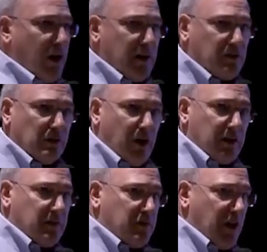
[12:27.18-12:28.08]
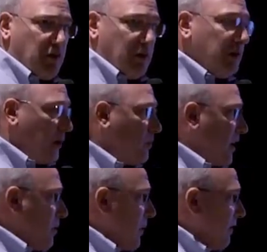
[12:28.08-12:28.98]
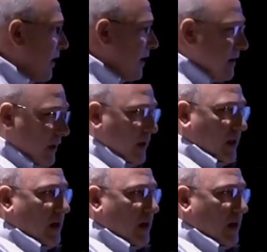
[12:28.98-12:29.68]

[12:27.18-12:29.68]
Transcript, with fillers: laws or laws of general applicability.